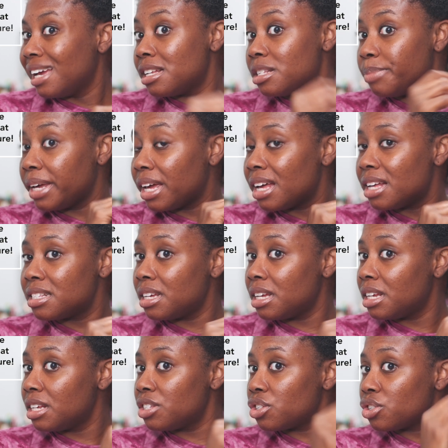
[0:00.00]
is because
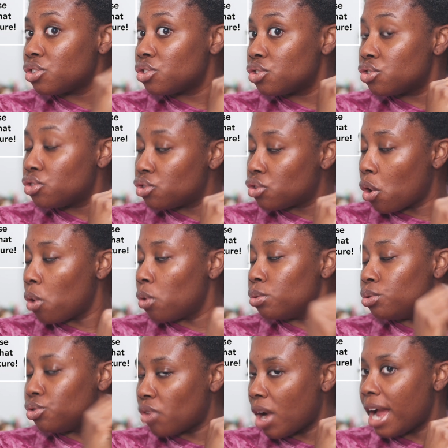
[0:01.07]
it is
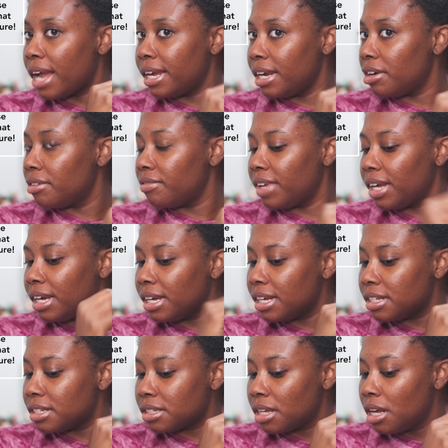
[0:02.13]
so dry here in
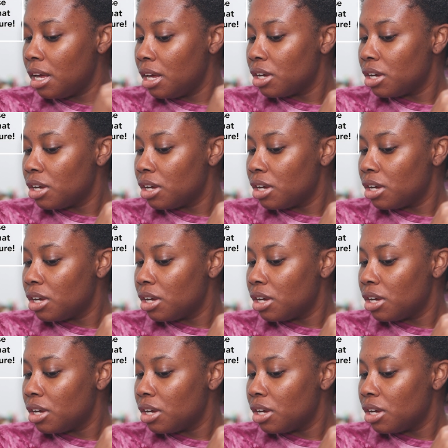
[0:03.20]
Vegas.